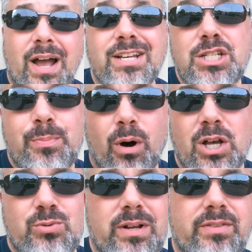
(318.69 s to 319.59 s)
I just
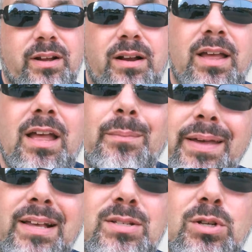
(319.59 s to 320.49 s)
paused right there
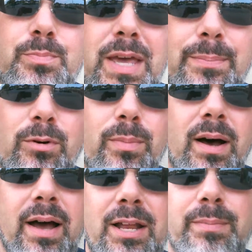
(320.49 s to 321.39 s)
because those people
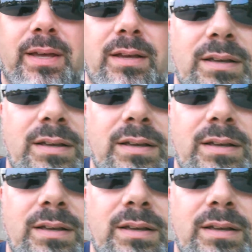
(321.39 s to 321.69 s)
behind me